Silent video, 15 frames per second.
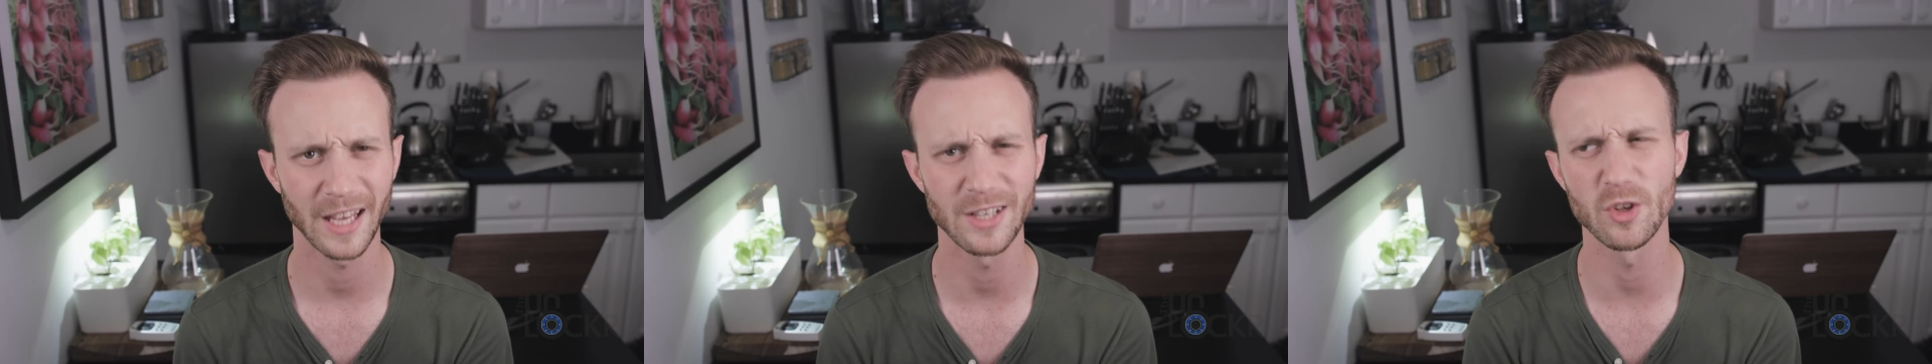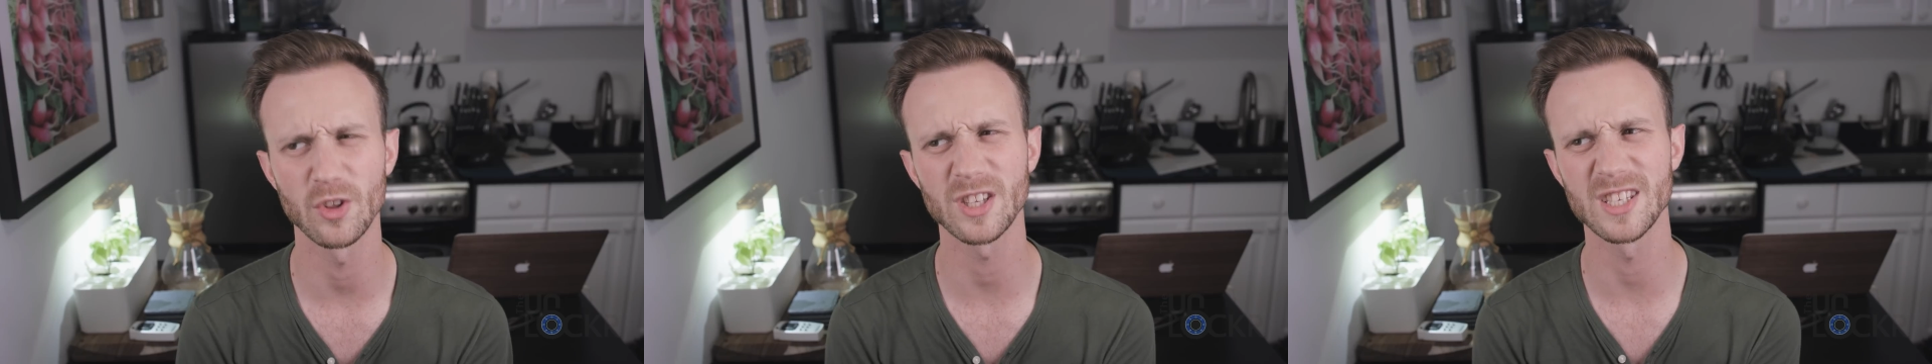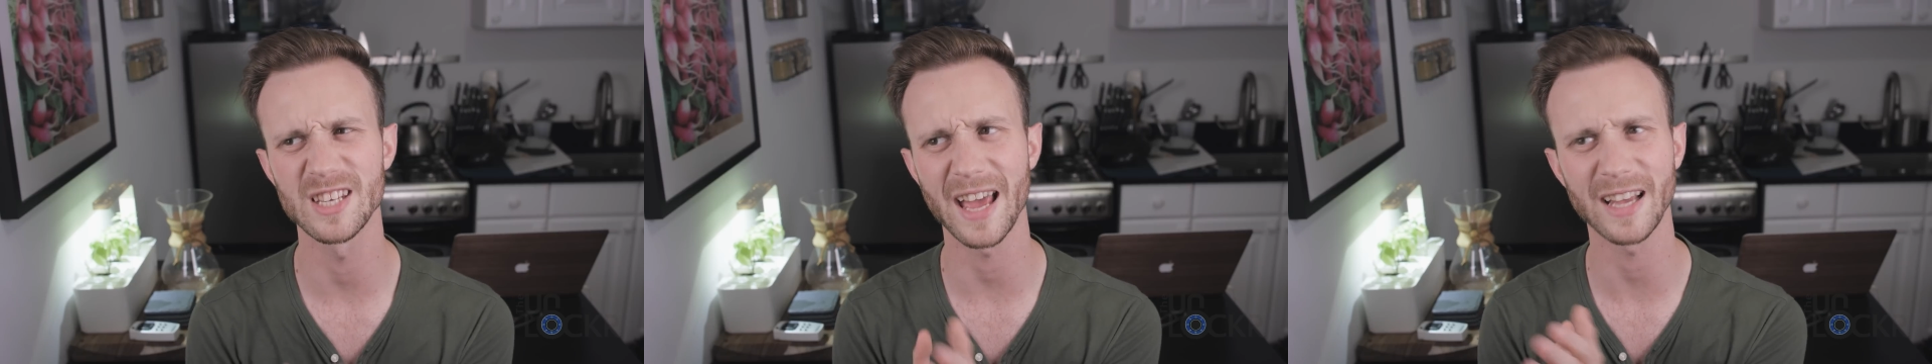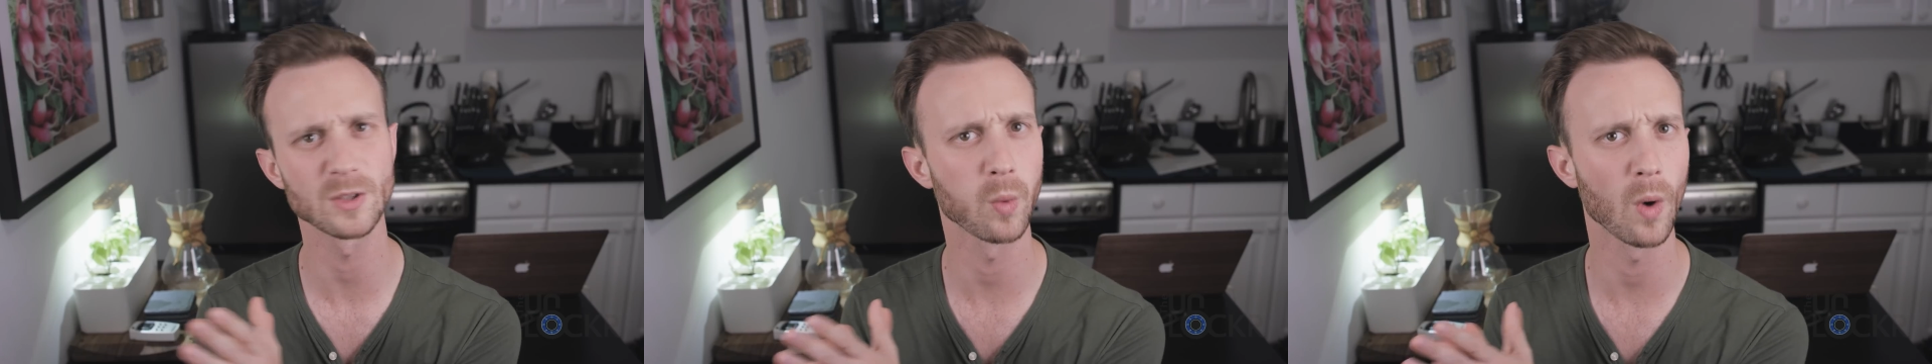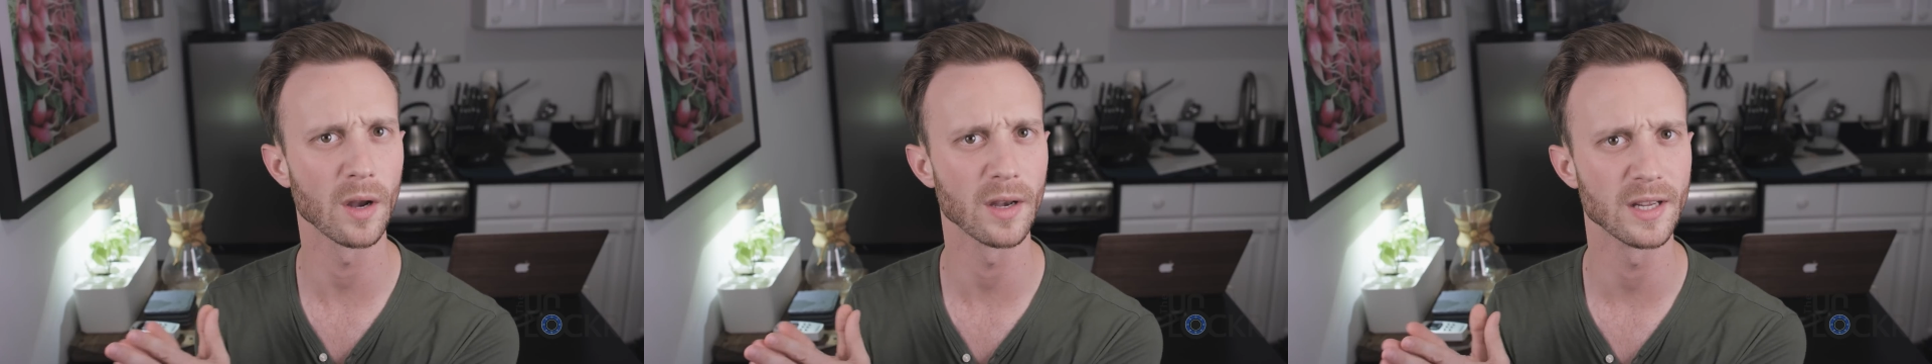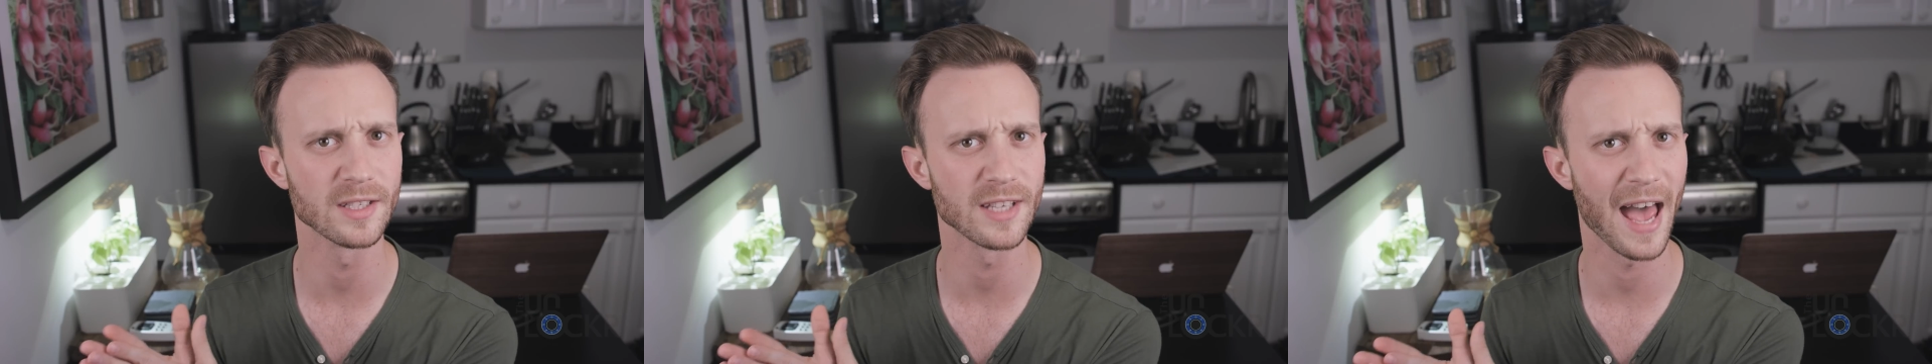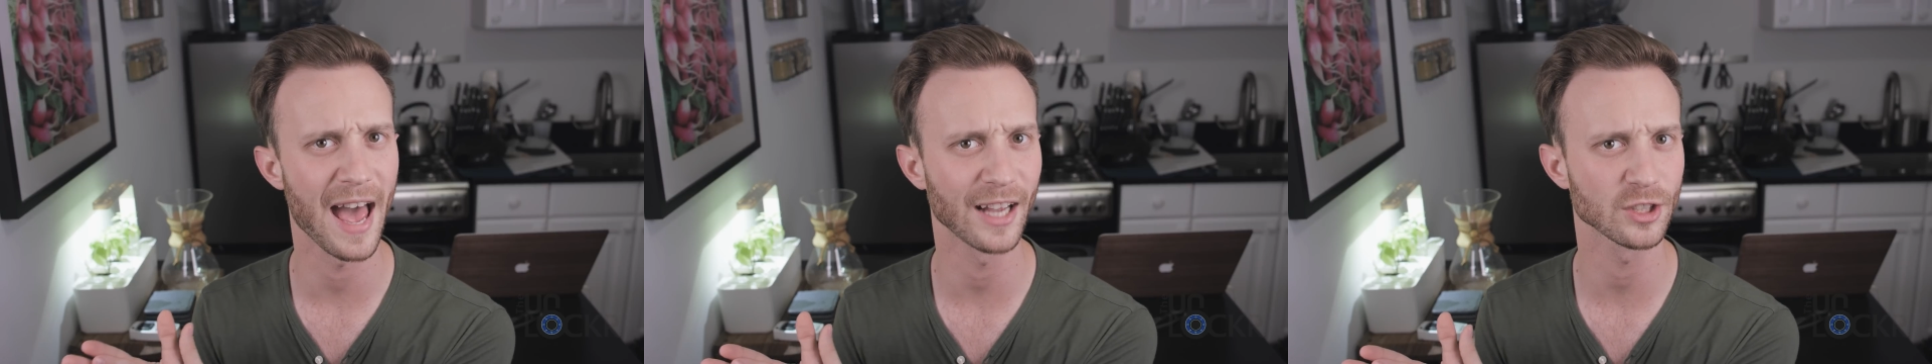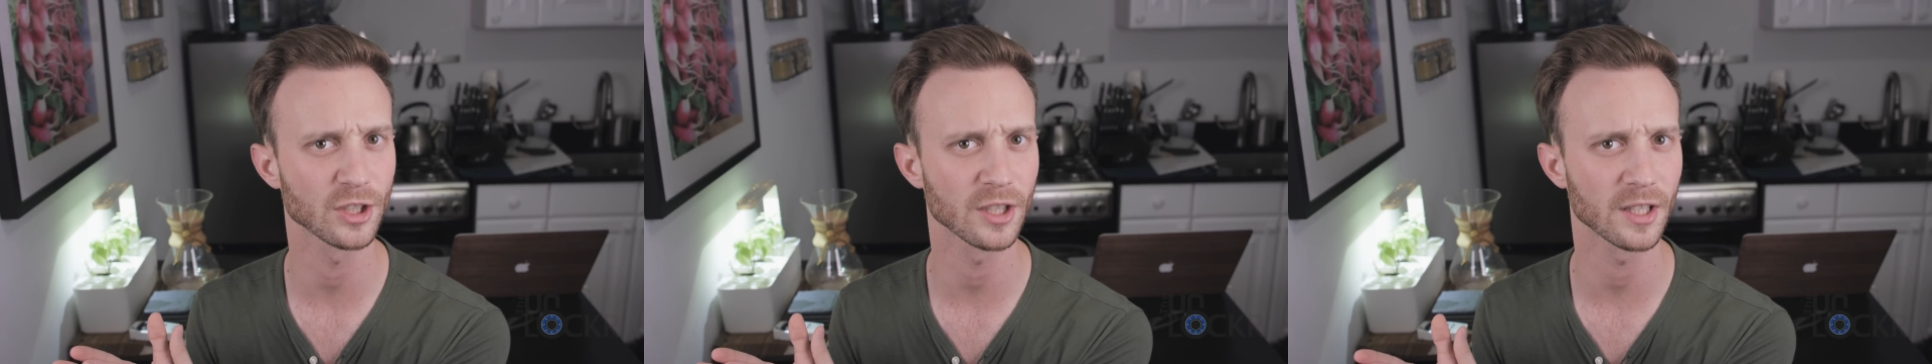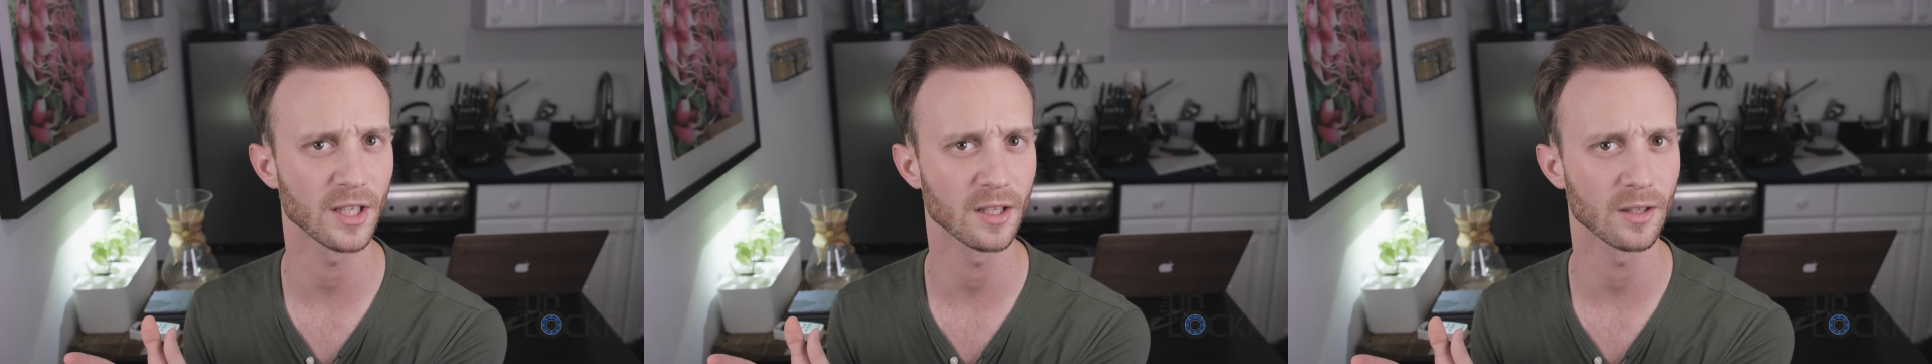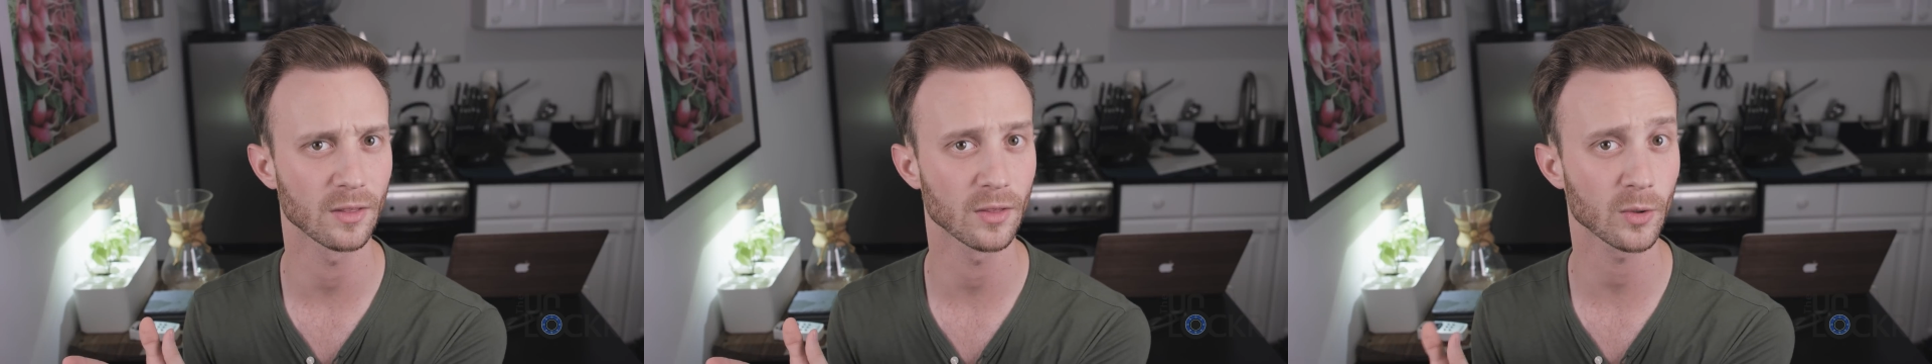Okay, so this next one is
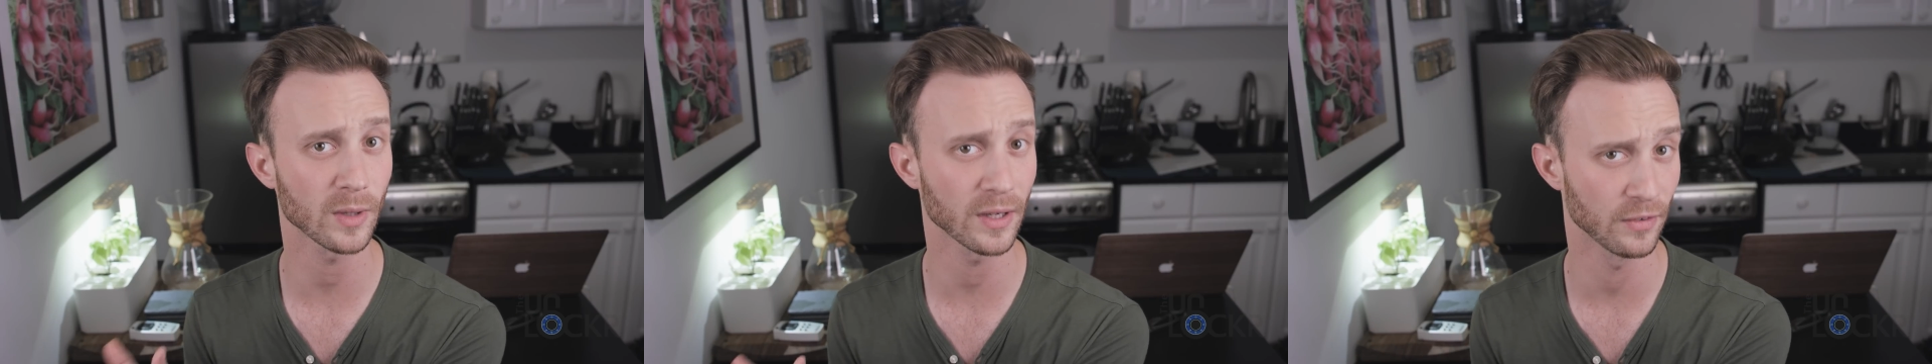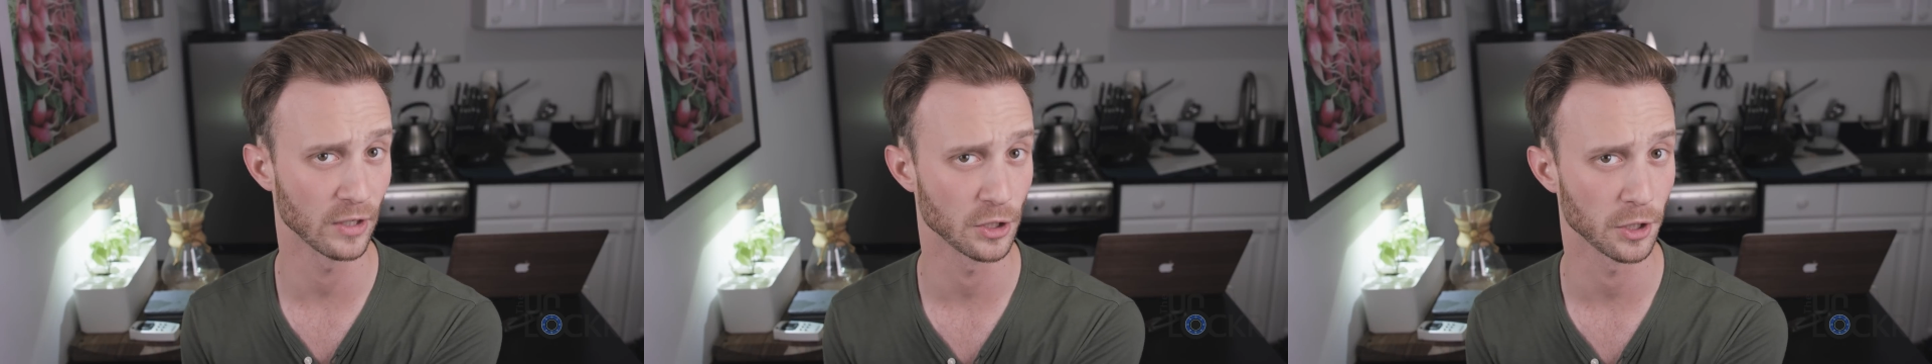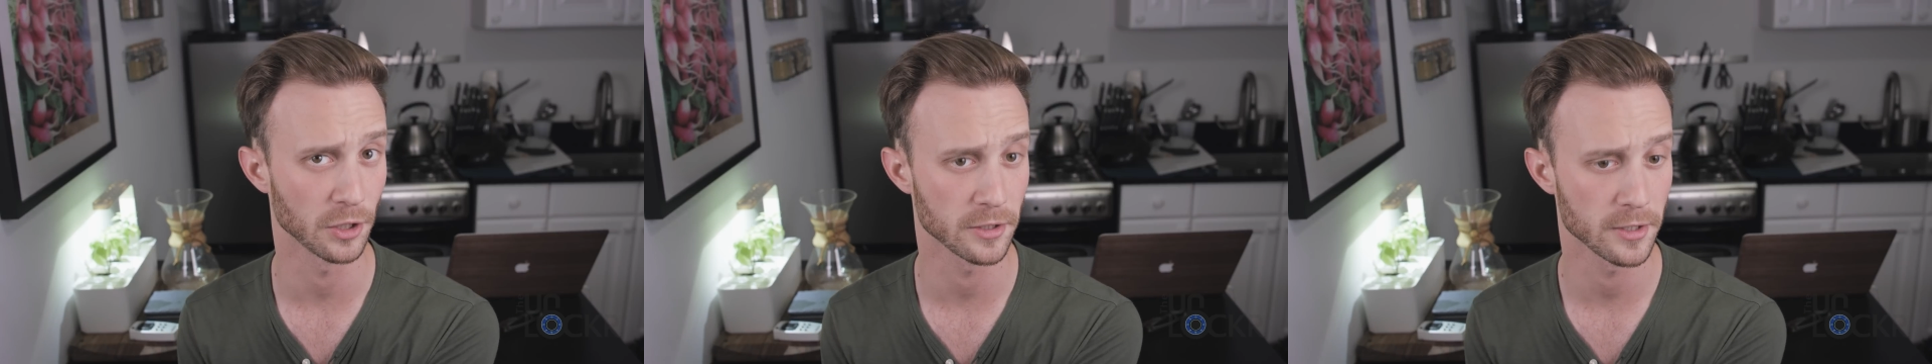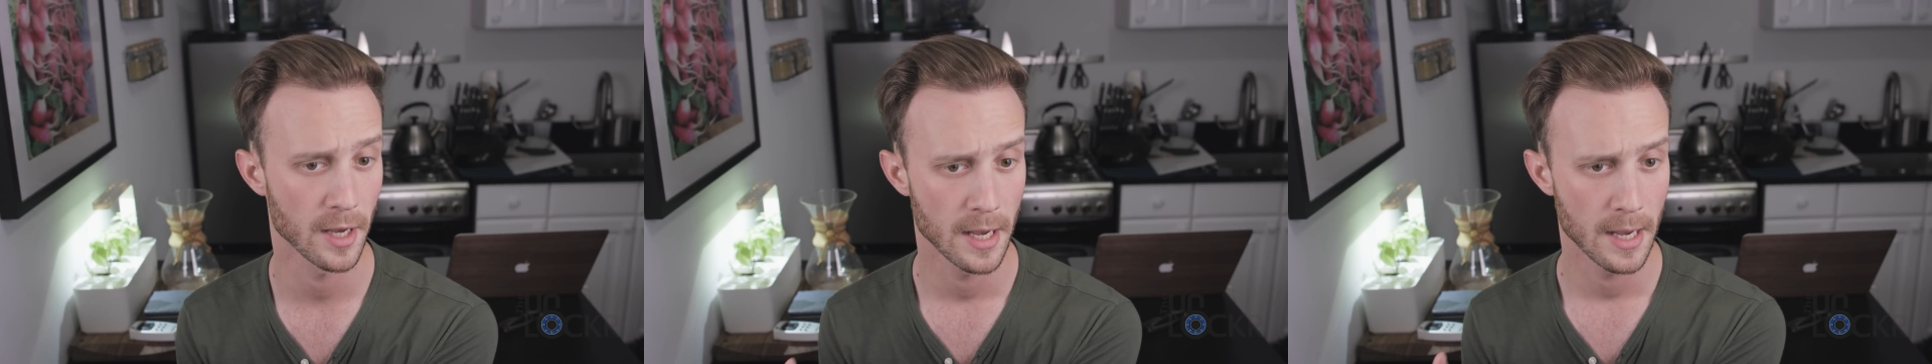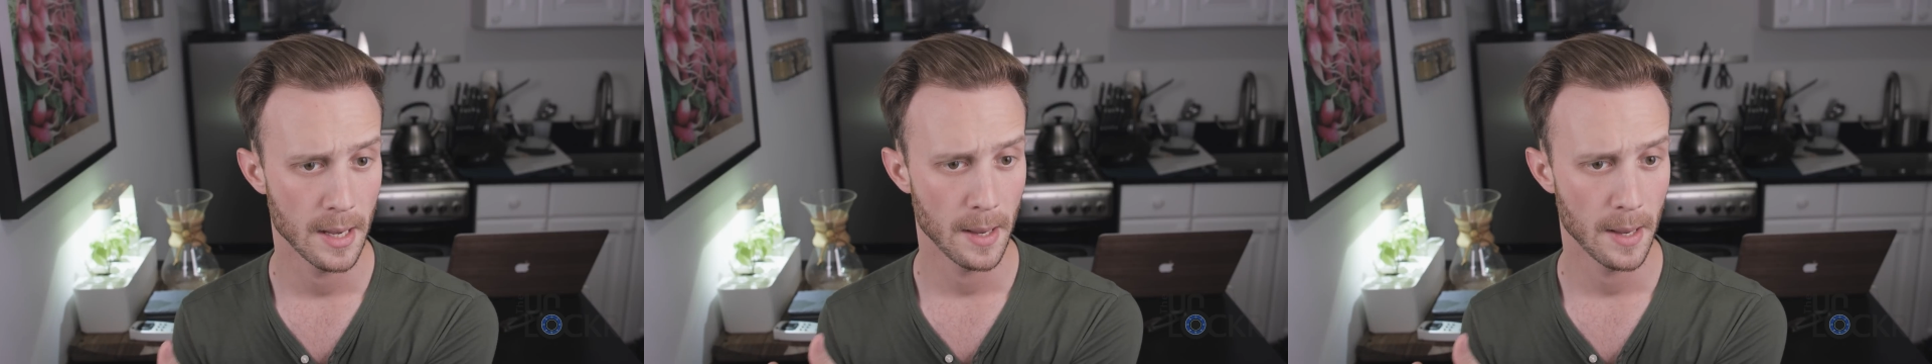actually three features,